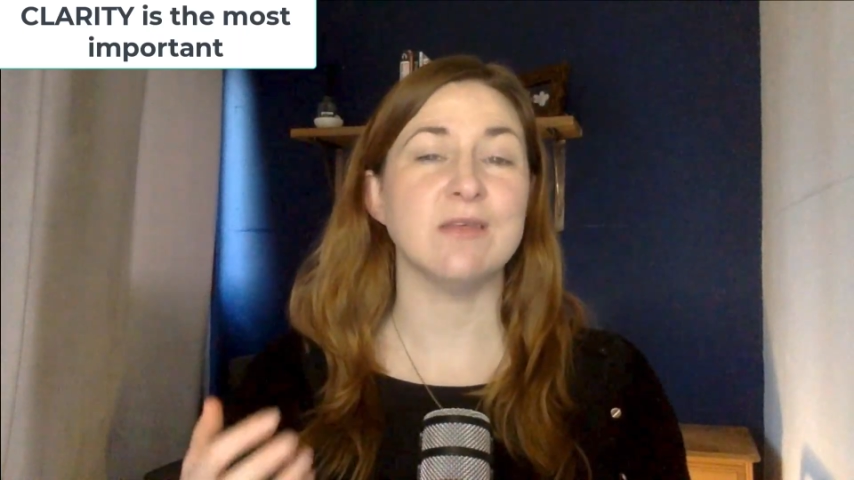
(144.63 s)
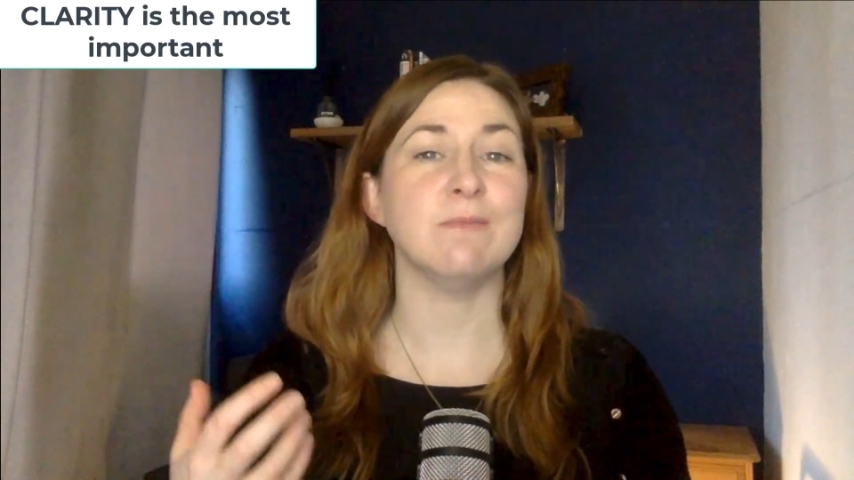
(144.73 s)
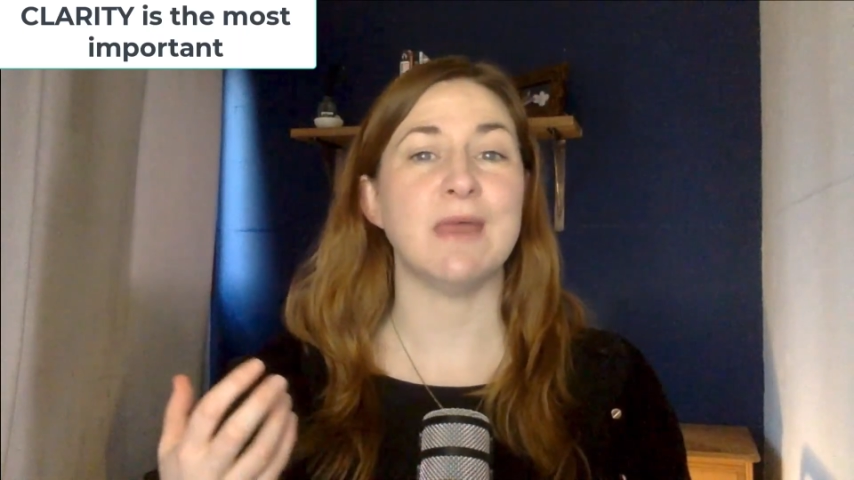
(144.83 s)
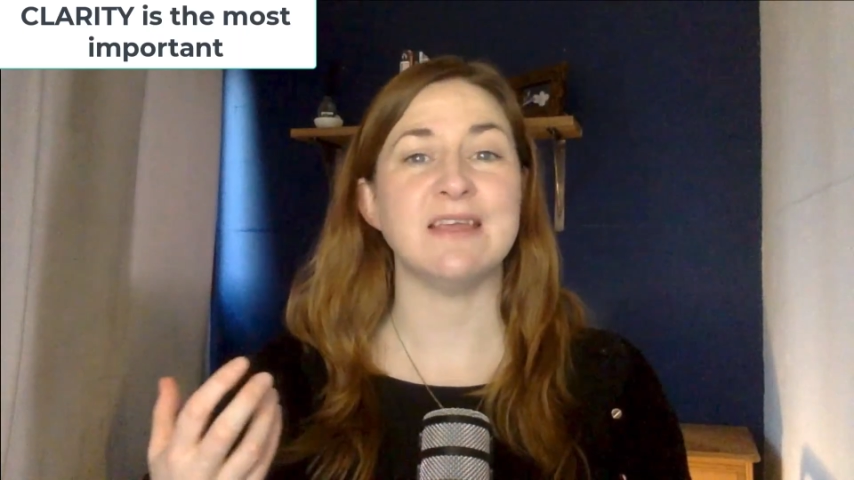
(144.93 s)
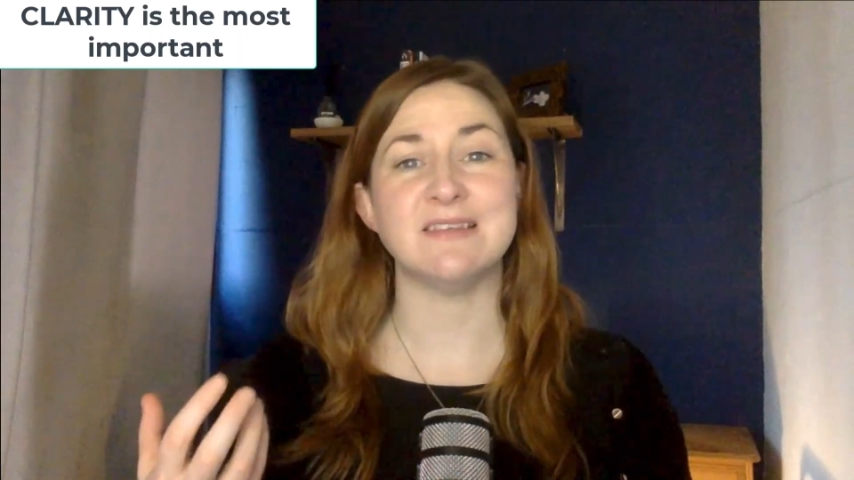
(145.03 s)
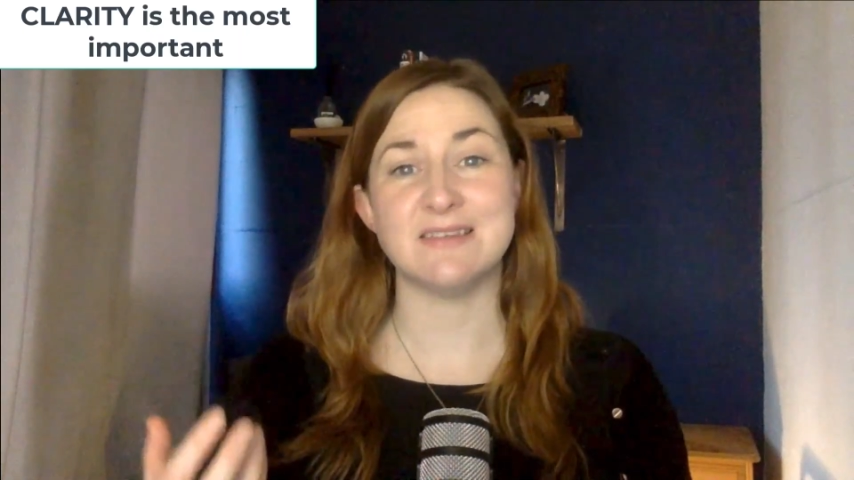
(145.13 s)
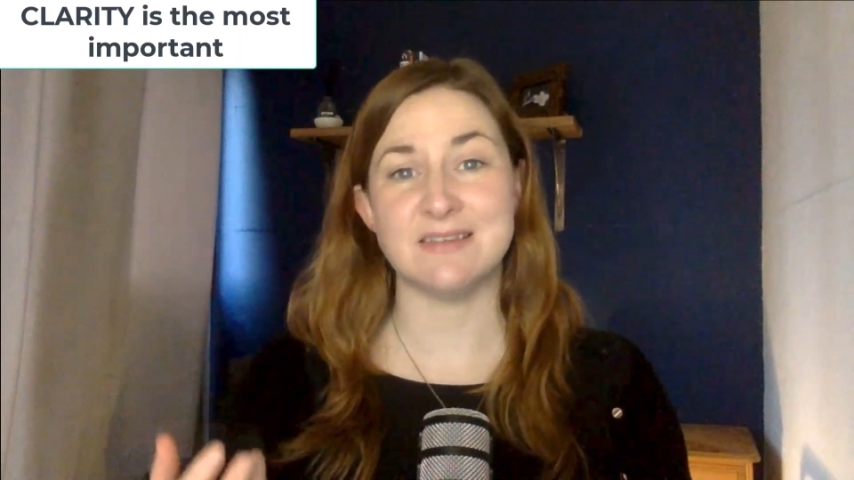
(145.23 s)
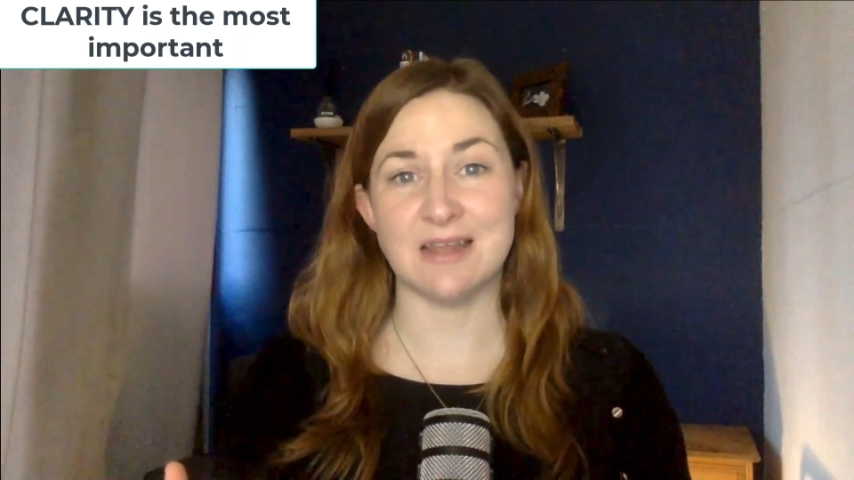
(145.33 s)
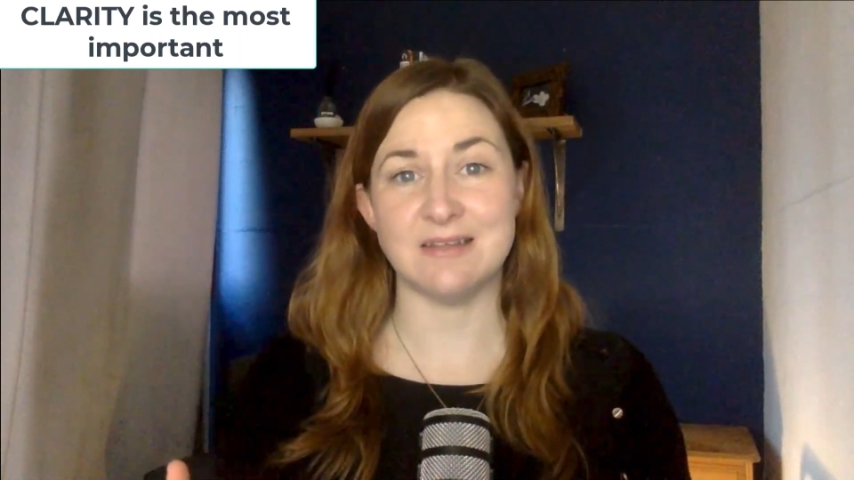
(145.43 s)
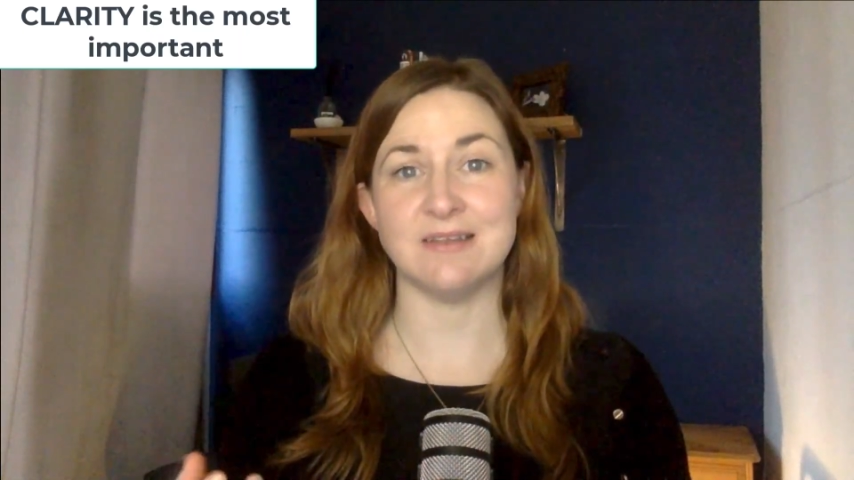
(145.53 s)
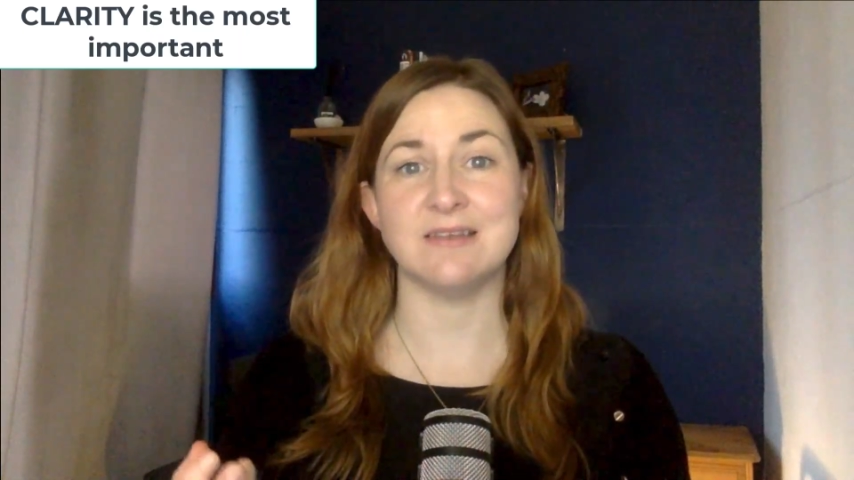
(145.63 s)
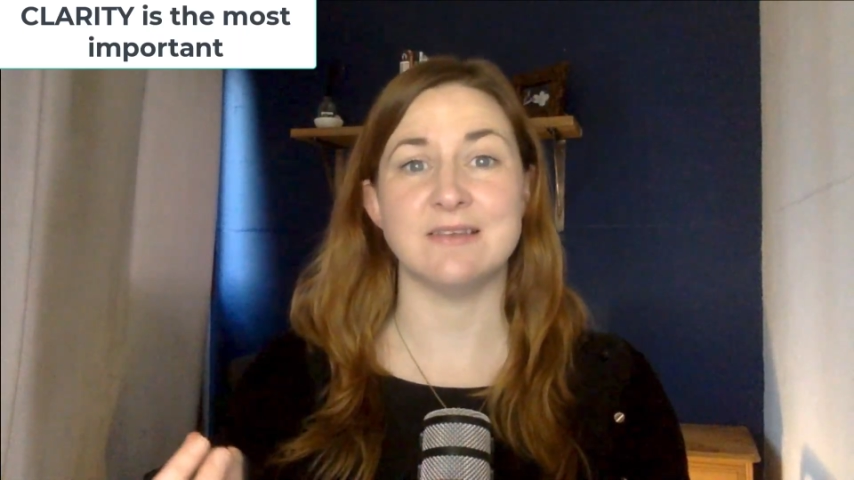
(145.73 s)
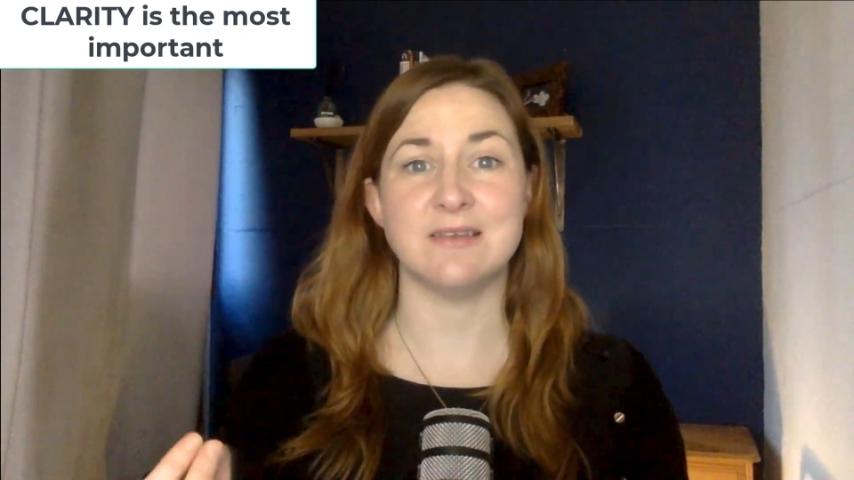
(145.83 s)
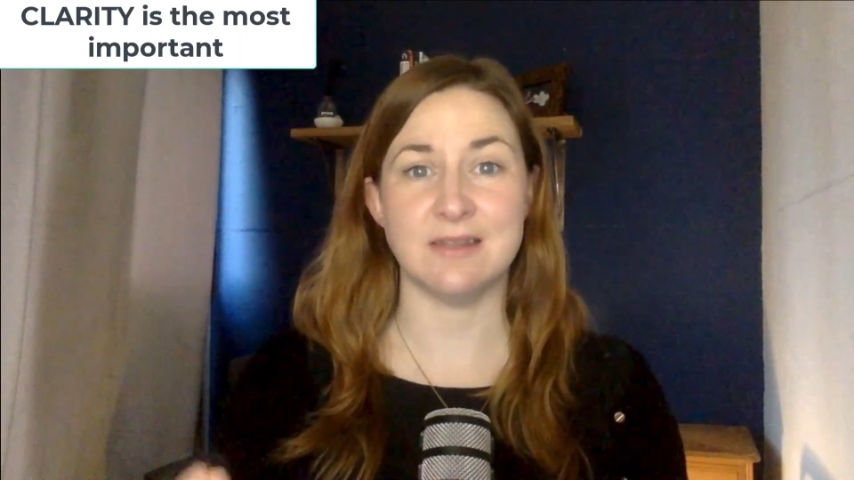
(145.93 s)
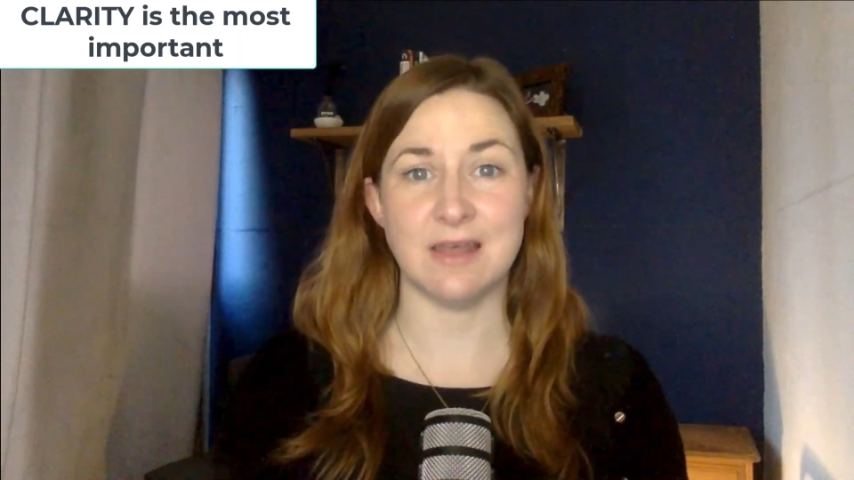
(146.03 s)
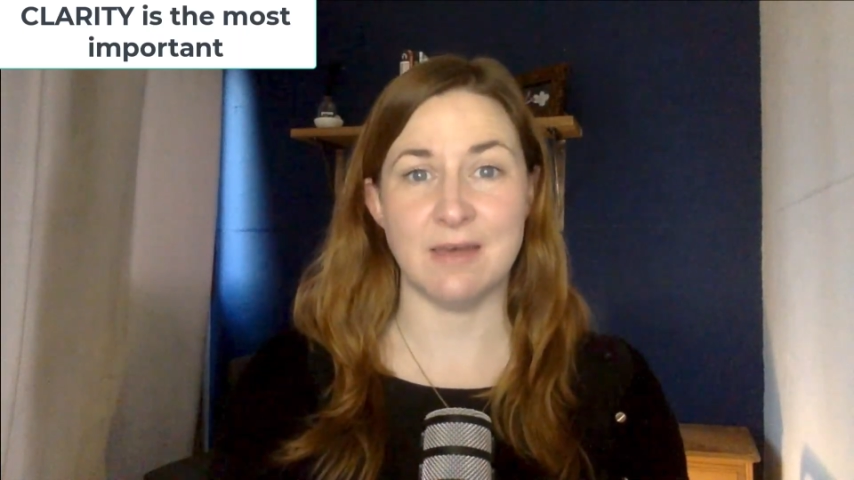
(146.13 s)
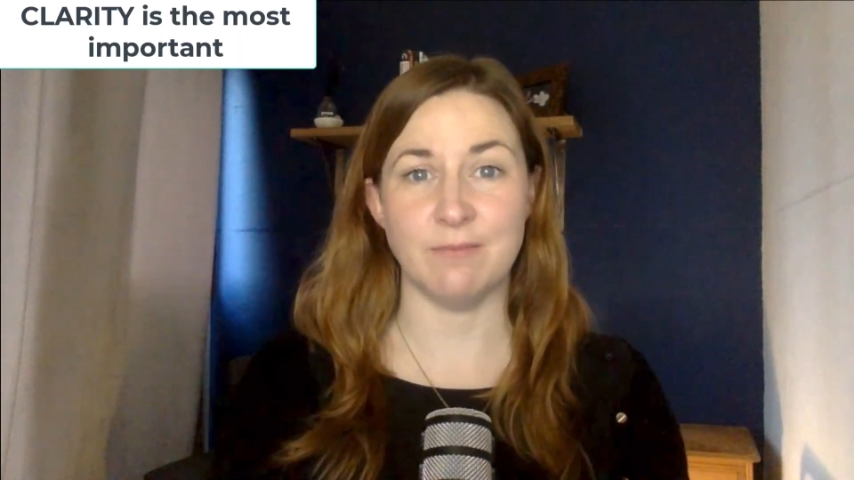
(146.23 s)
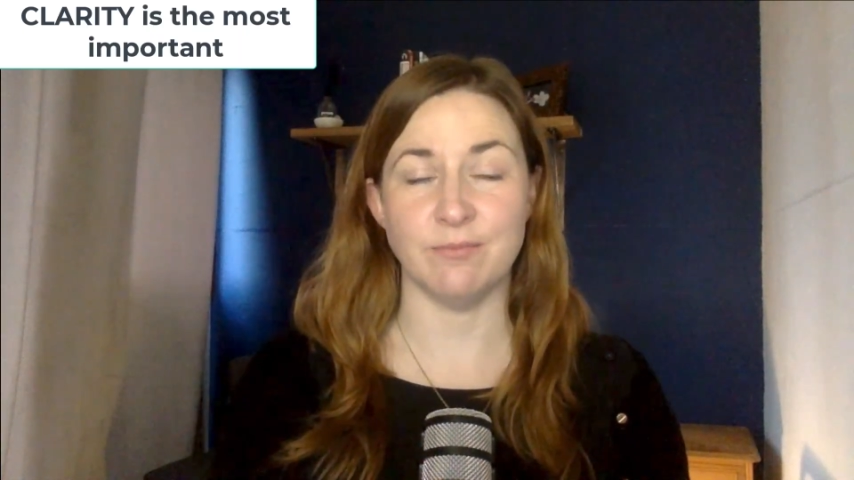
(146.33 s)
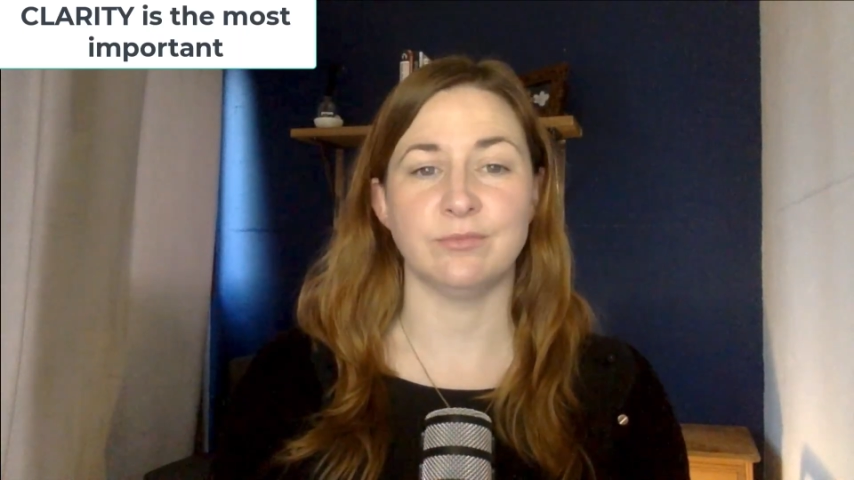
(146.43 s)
that makes sense to them.